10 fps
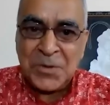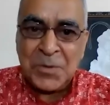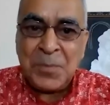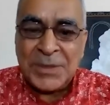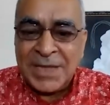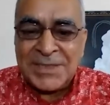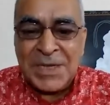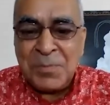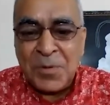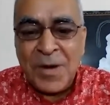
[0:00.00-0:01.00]
So
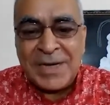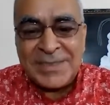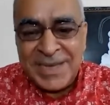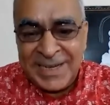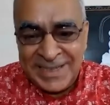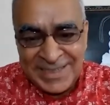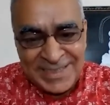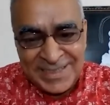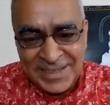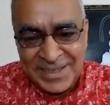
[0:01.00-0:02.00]
Patanjali provides
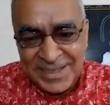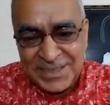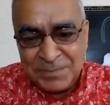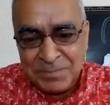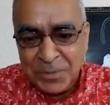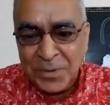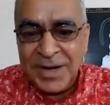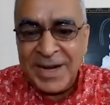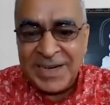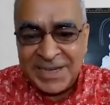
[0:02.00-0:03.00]
it's
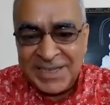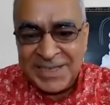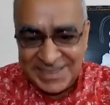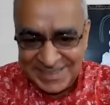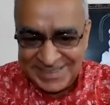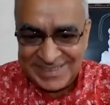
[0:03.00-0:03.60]
purely a technique.